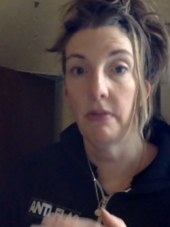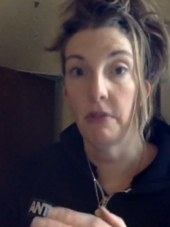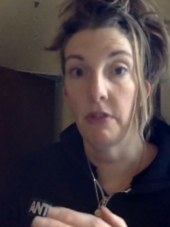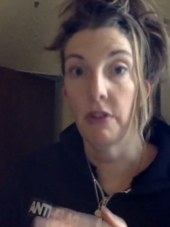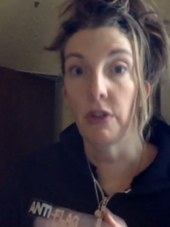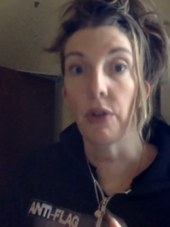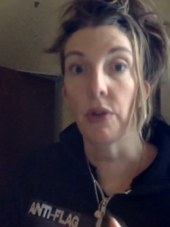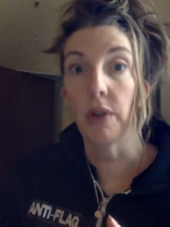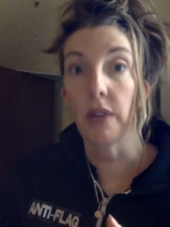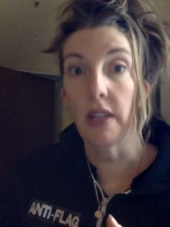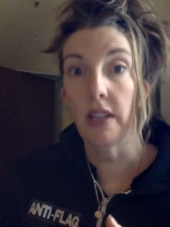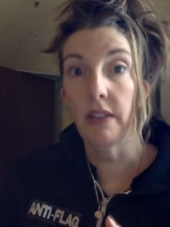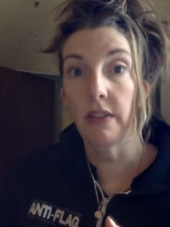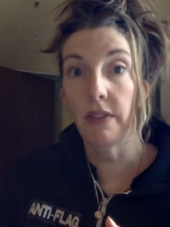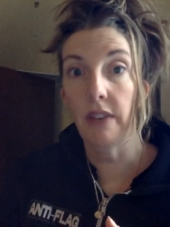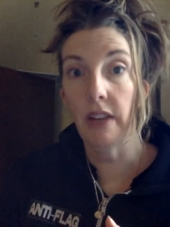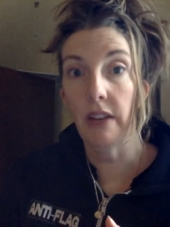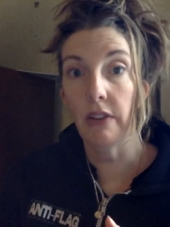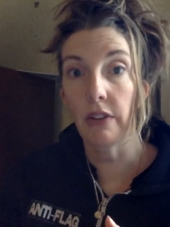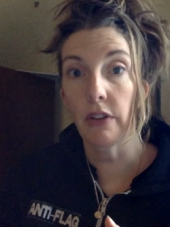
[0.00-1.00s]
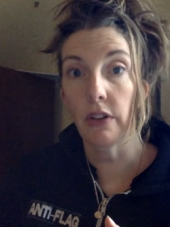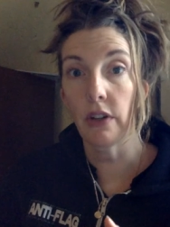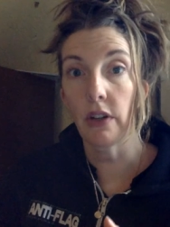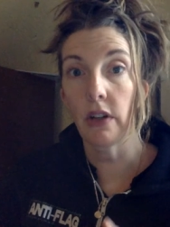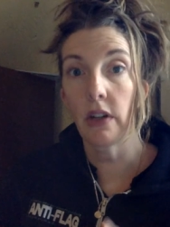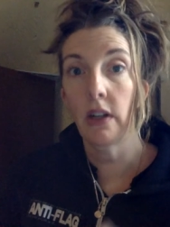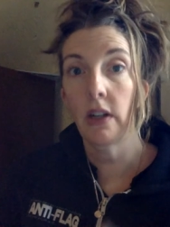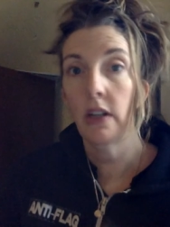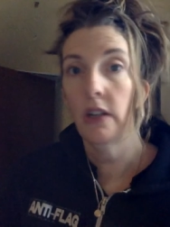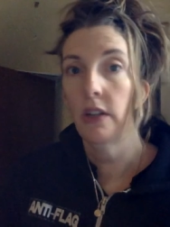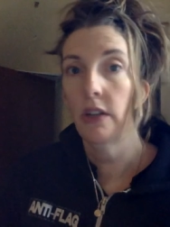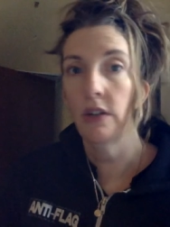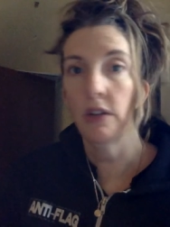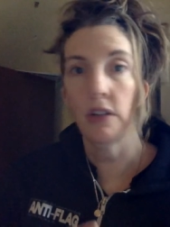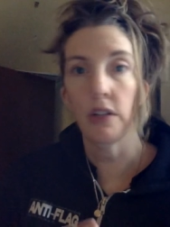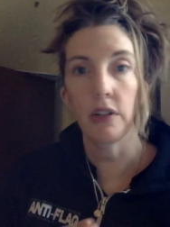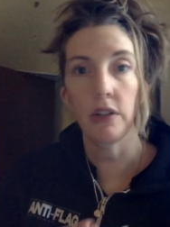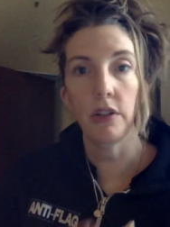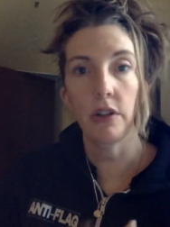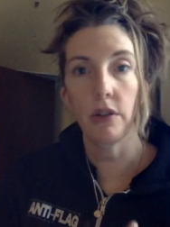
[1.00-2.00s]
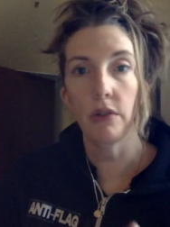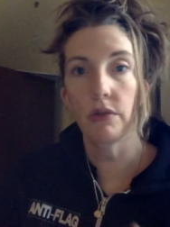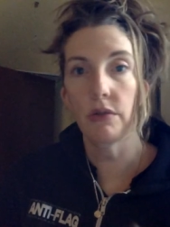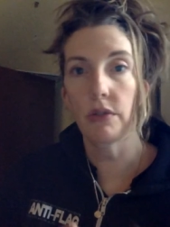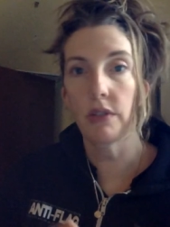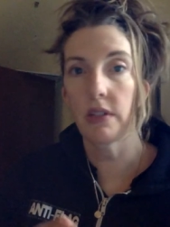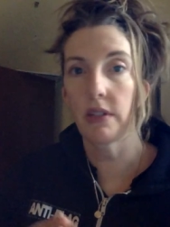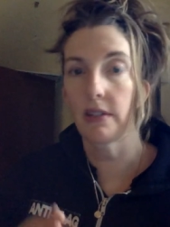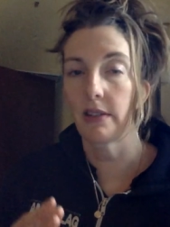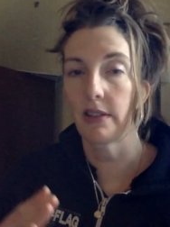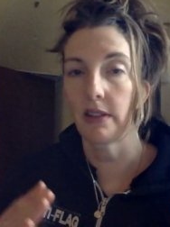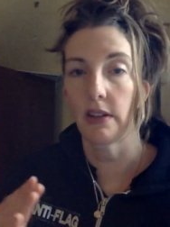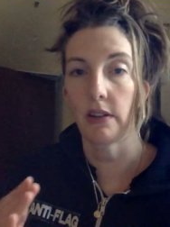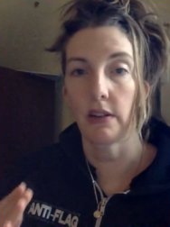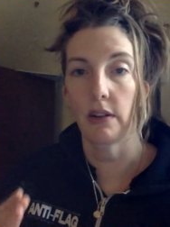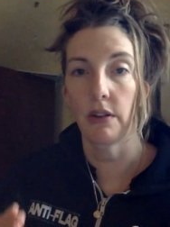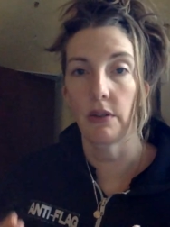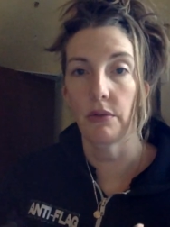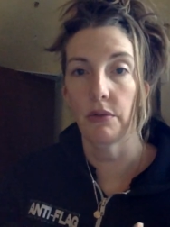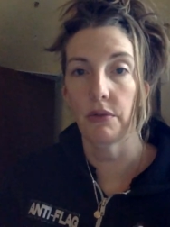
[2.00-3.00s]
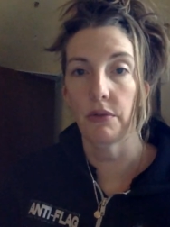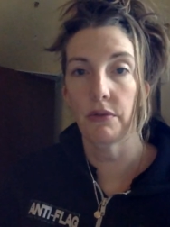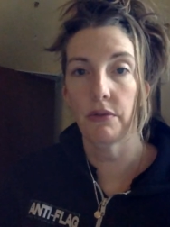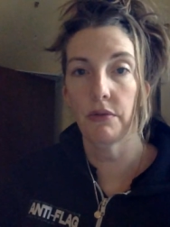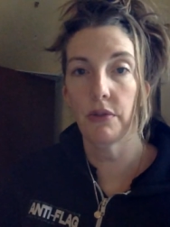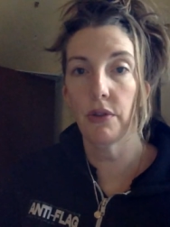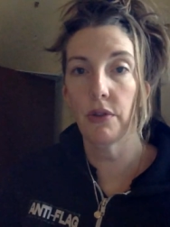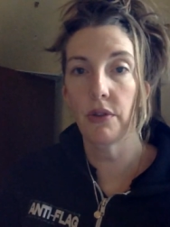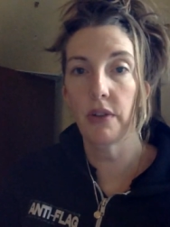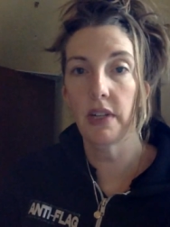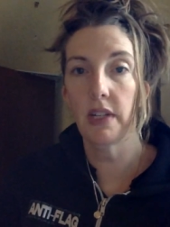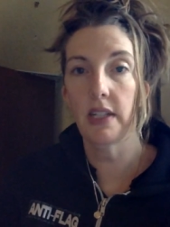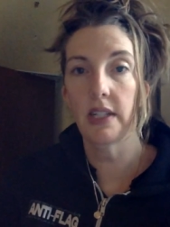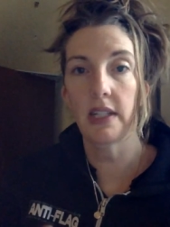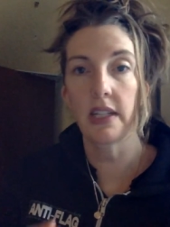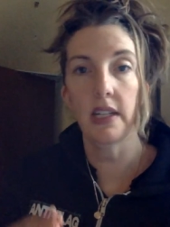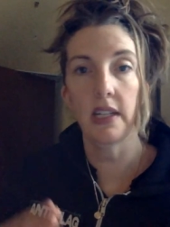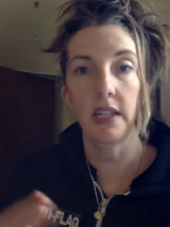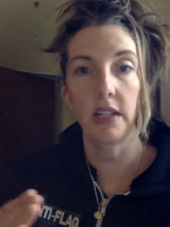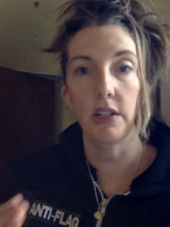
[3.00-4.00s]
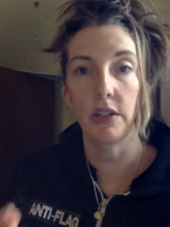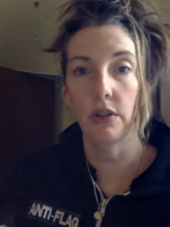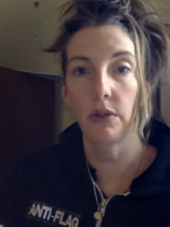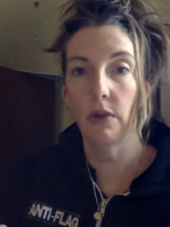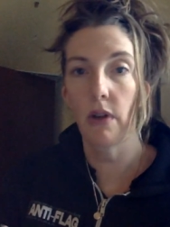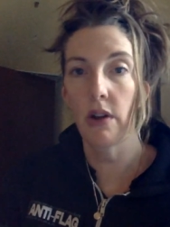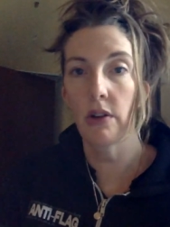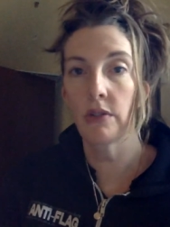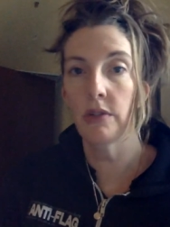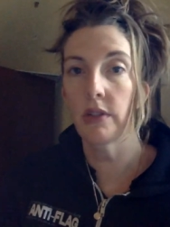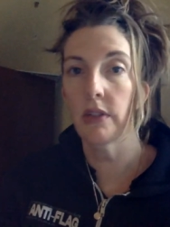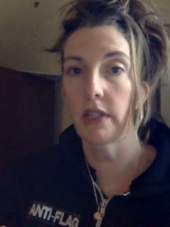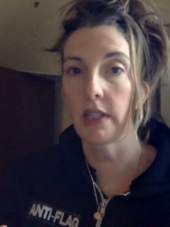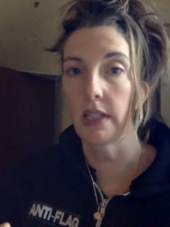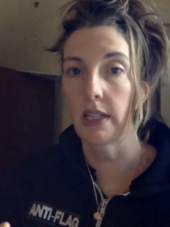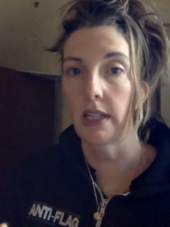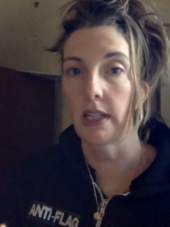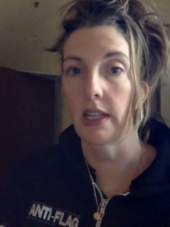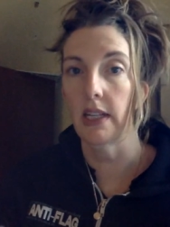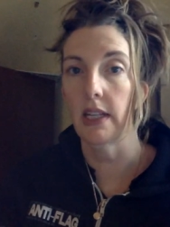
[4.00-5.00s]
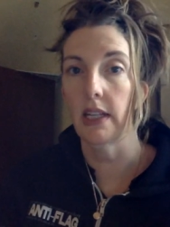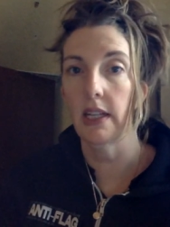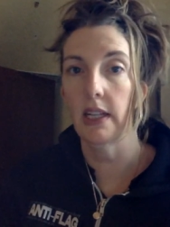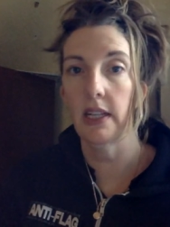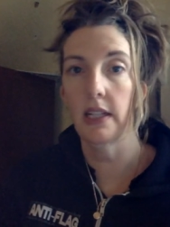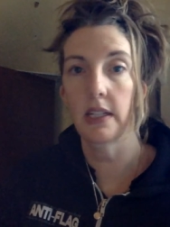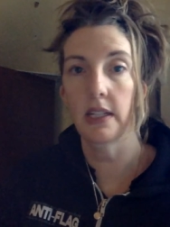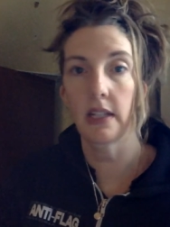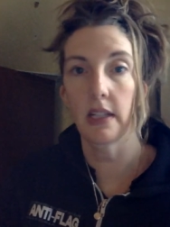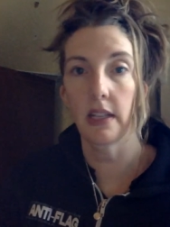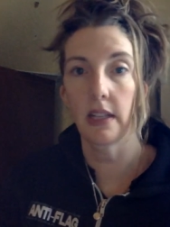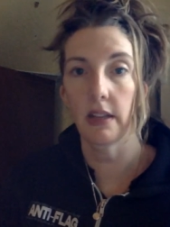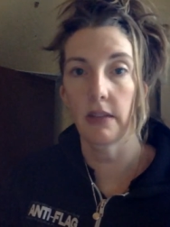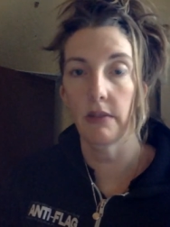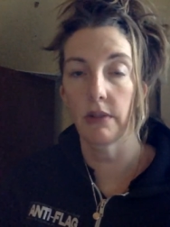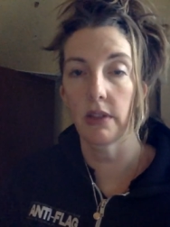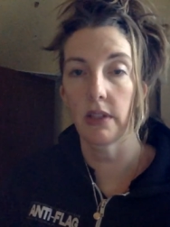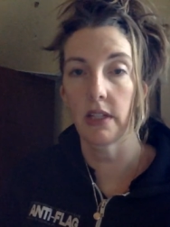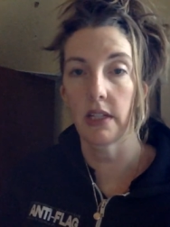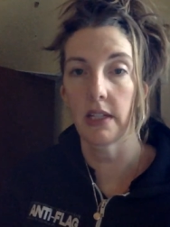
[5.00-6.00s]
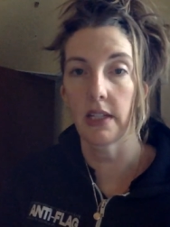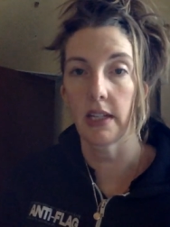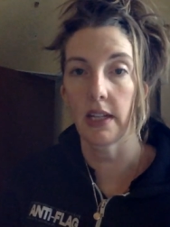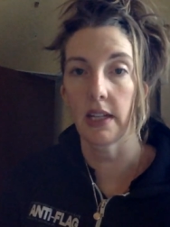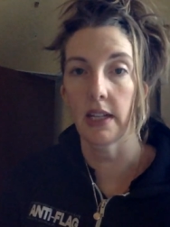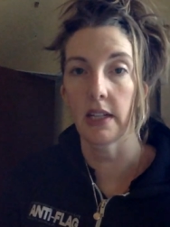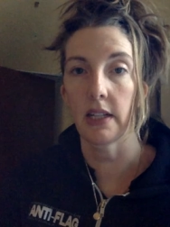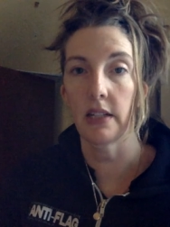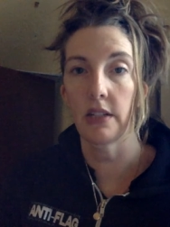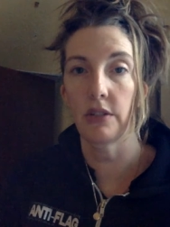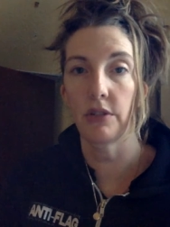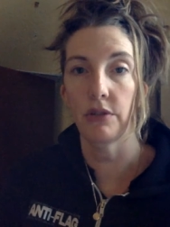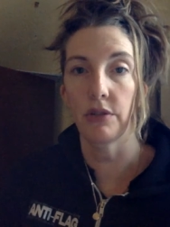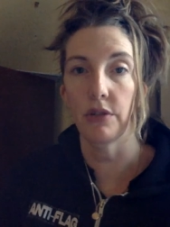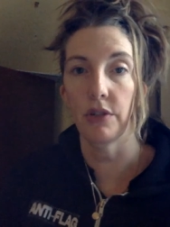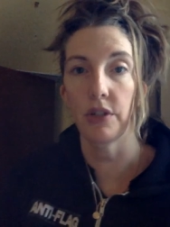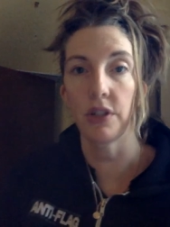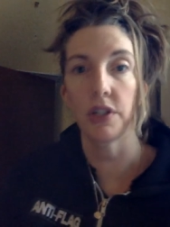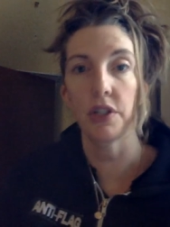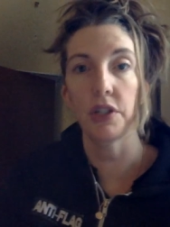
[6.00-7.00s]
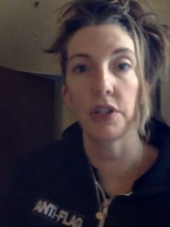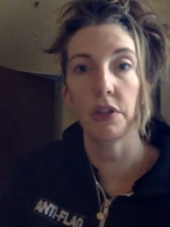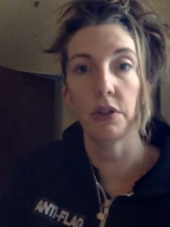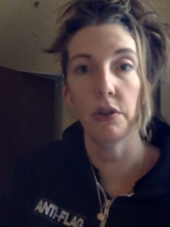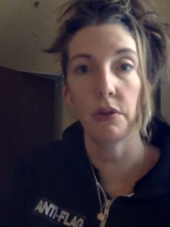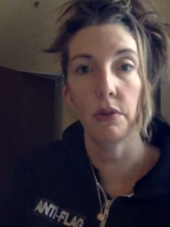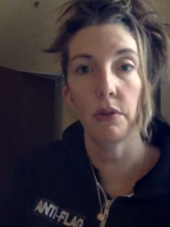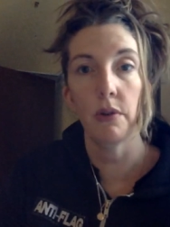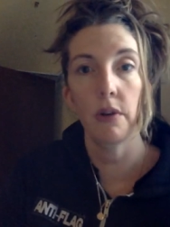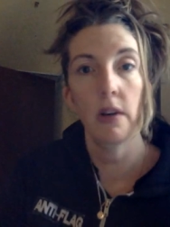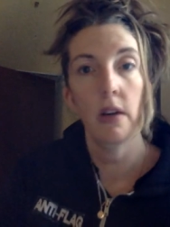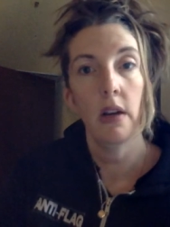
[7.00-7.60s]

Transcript: during the fever, you can dose, 30 C, 200 C easily with these kids. You'll just do